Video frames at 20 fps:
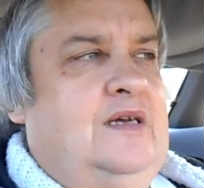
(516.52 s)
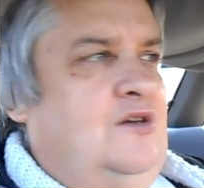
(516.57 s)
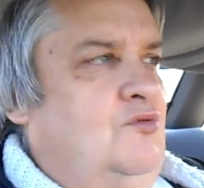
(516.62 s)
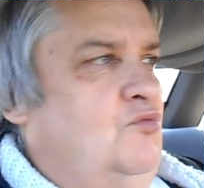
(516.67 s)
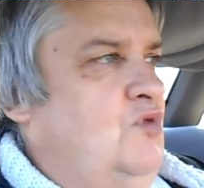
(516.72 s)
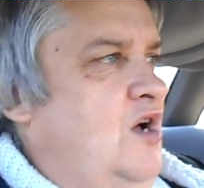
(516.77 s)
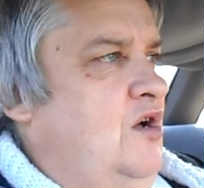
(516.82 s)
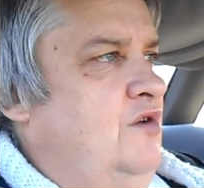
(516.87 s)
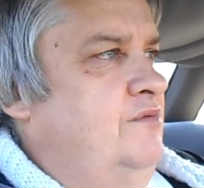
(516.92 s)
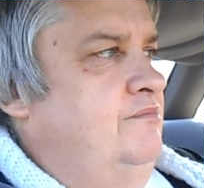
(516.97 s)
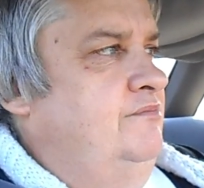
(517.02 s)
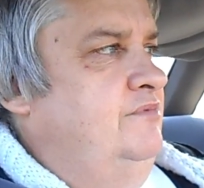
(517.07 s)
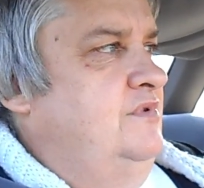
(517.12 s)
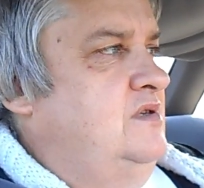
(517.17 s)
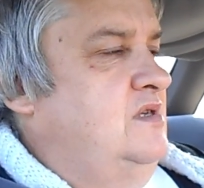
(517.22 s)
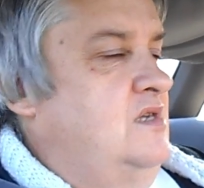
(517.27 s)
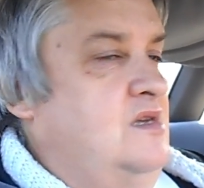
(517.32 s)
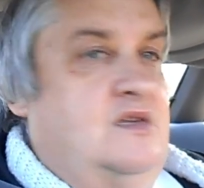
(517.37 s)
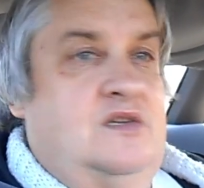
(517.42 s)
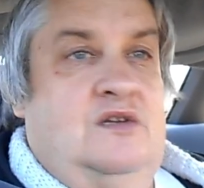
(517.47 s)
Well,
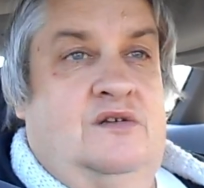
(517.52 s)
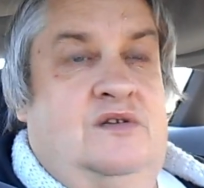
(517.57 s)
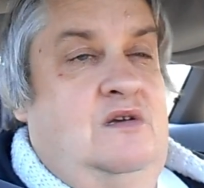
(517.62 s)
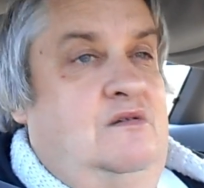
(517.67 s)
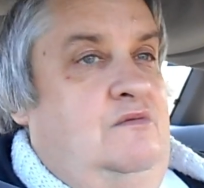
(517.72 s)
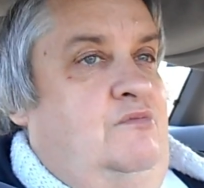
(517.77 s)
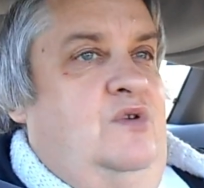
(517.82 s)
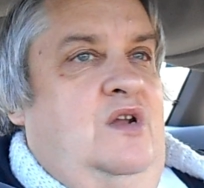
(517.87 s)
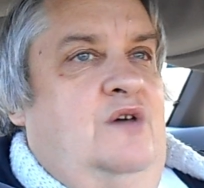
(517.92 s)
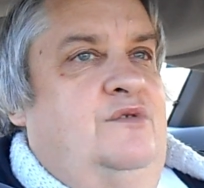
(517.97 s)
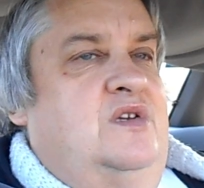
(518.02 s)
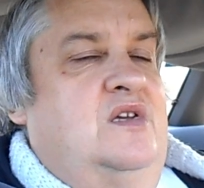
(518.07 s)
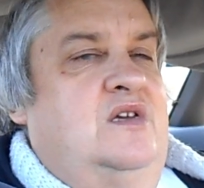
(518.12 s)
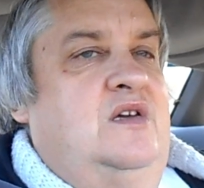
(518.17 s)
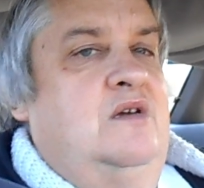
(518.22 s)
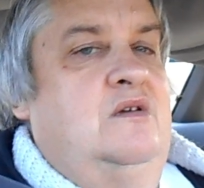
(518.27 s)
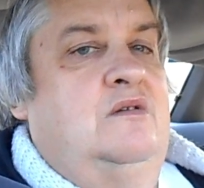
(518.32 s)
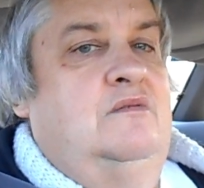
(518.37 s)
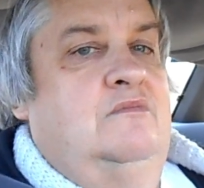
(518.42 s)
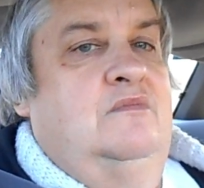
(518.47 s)
as I said, when I was a
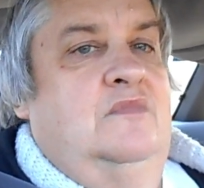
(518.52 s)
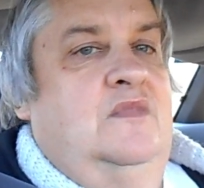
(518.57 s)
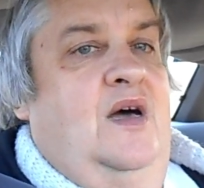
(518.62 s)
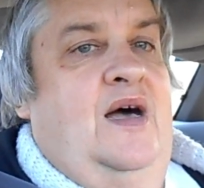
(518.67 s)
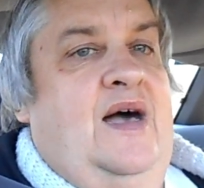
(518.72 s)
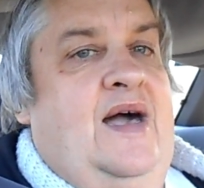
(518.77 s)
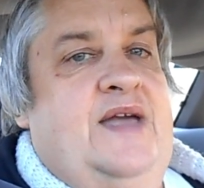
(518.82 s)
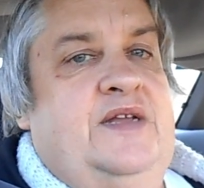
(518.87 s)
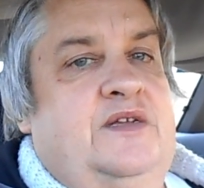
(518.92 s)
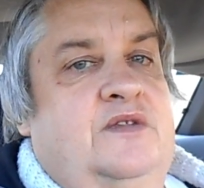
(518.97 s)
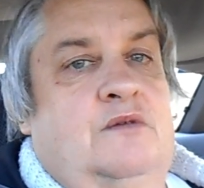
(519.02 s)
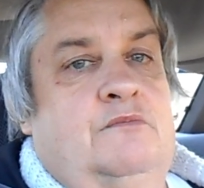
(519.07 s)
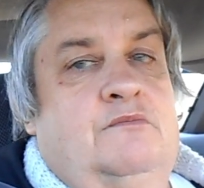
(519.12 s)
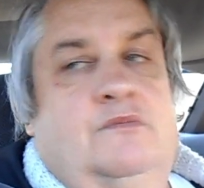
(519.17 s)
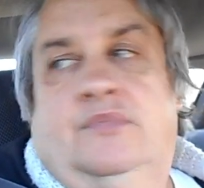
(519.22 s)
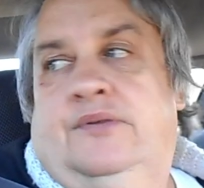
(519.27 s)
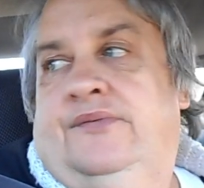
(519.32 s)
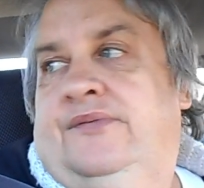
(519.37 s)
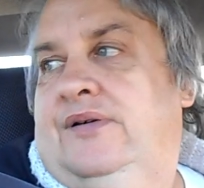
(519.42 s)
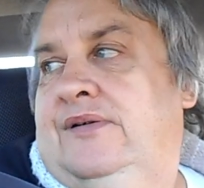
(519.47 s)
kid, I hated them.